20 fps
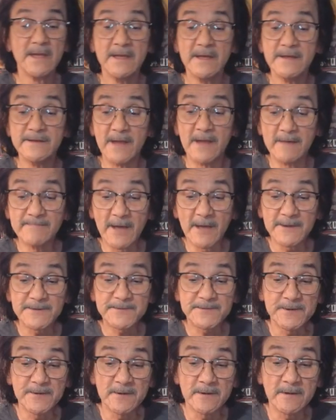Now I'm not
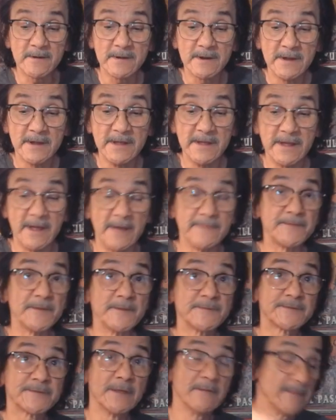sure if
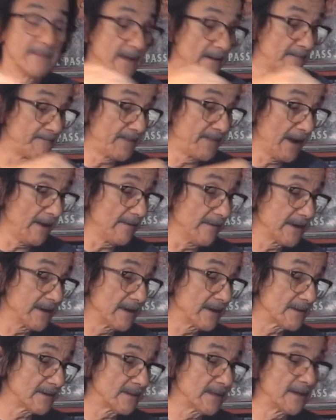there's going to be a
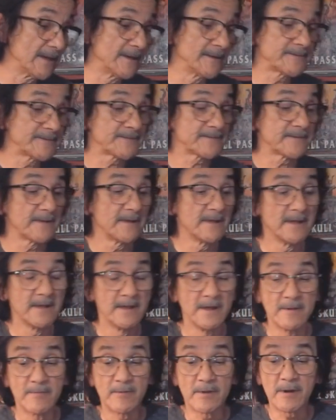variant list
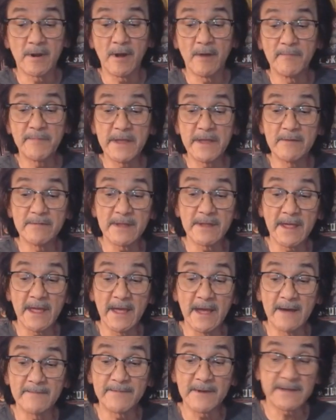where I'll be able to
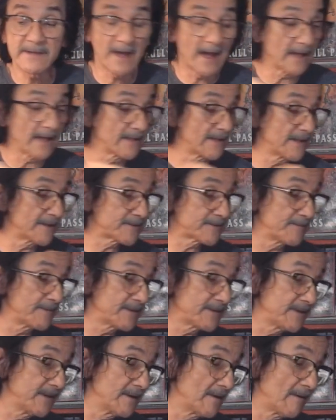have a guy that lets me,
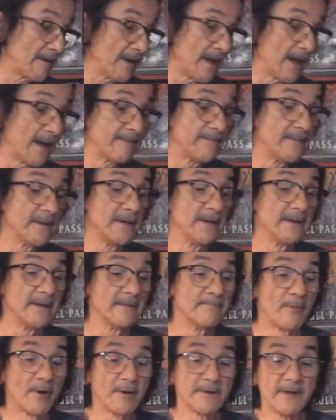have
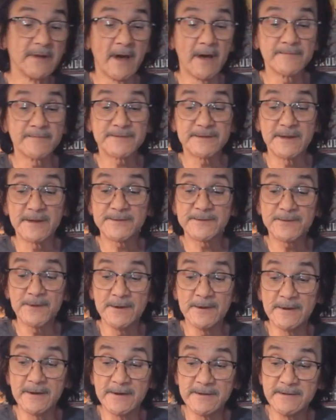more knobs than I
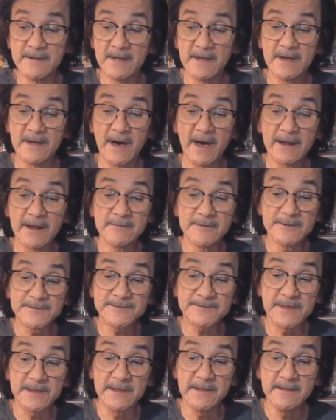should. I don't know, we'll
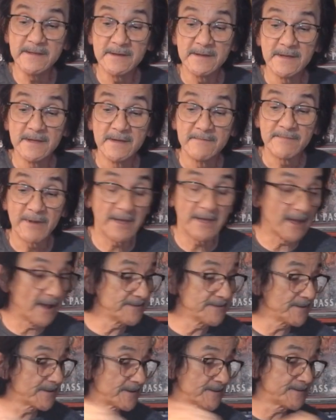see. But as
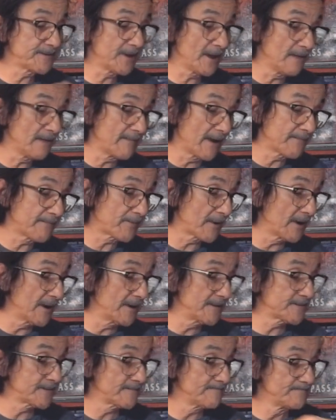you can tell, my
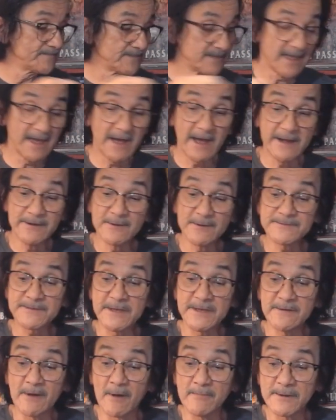friends, yeah, I know it's
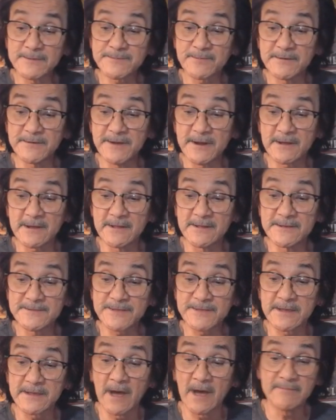getting almost ridiculous.
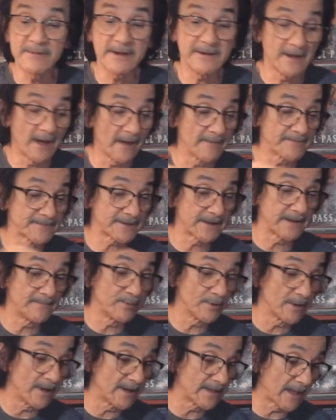Like, how many knobs can we
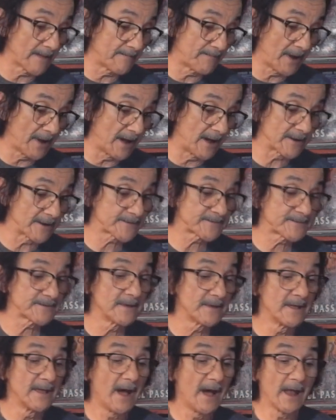pull out of that box?
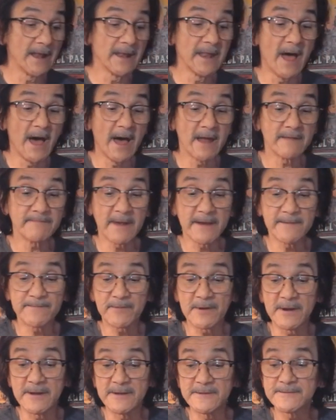A lot, my
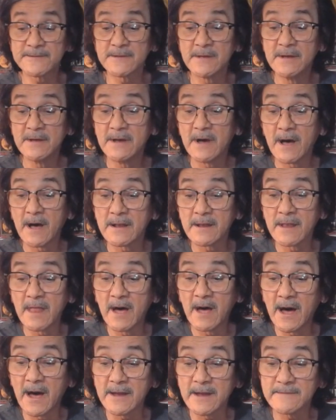friends. A
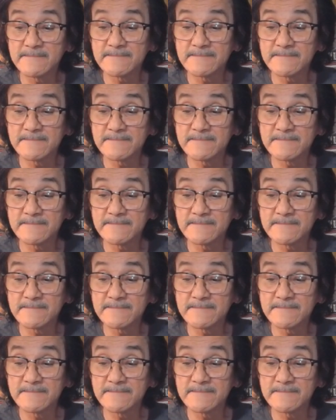lot.